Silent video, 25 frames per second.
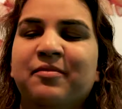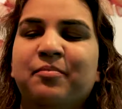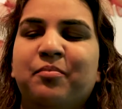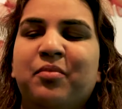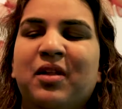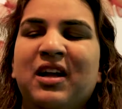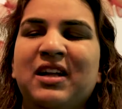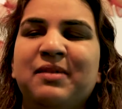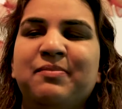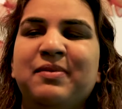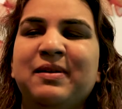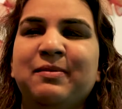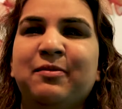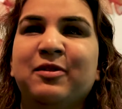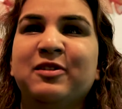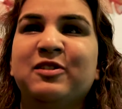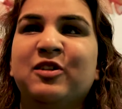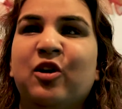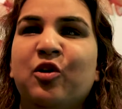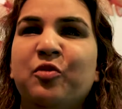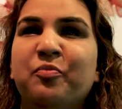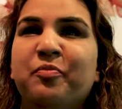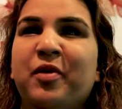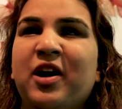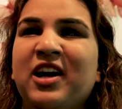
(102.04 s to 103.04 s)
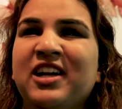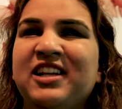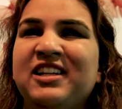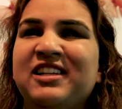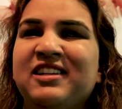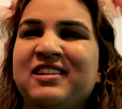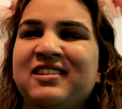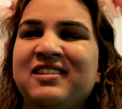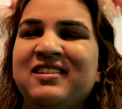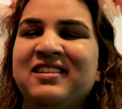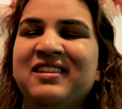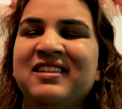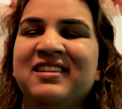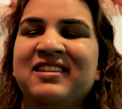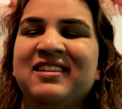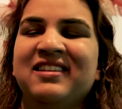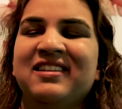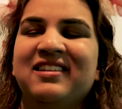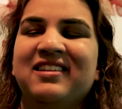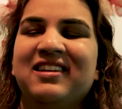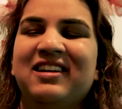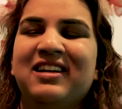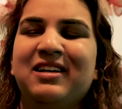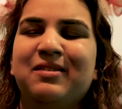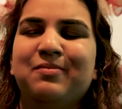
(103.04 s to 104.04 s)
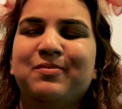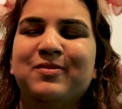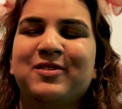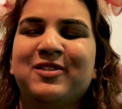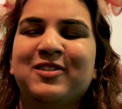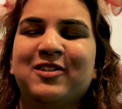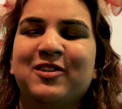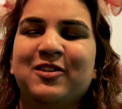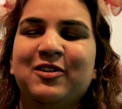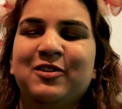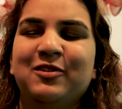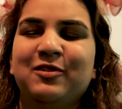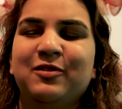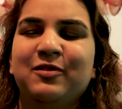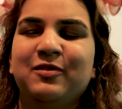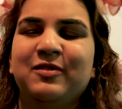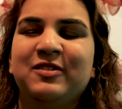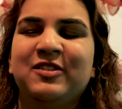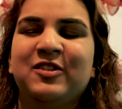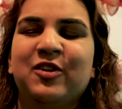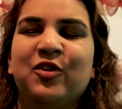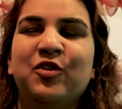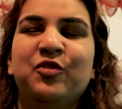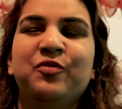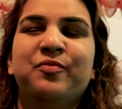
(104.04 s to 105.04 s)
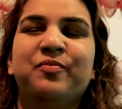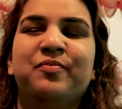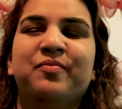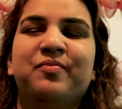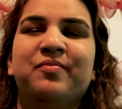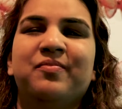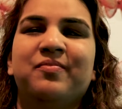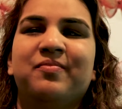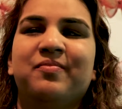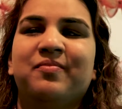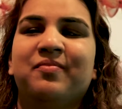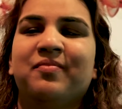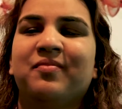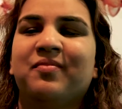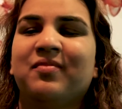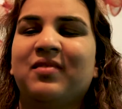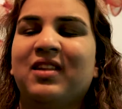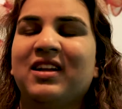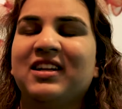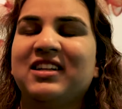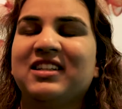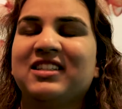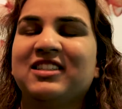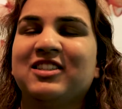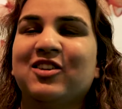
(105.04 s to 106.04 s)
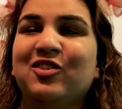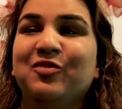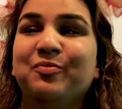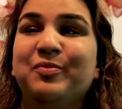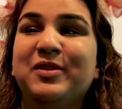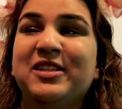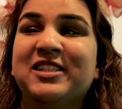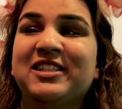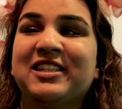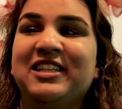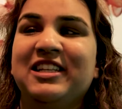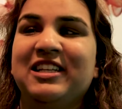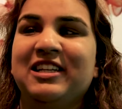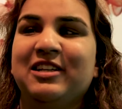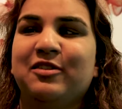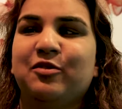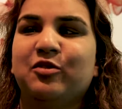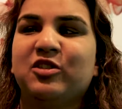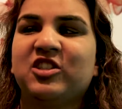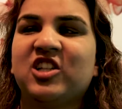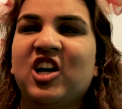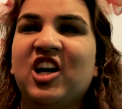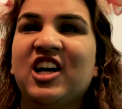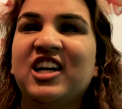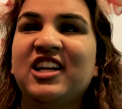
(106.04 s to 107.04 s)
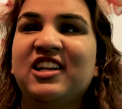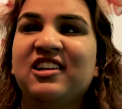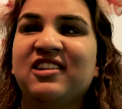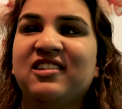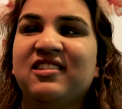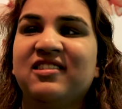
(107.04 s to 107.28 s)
Blind people don't bite, so don't be scared or shy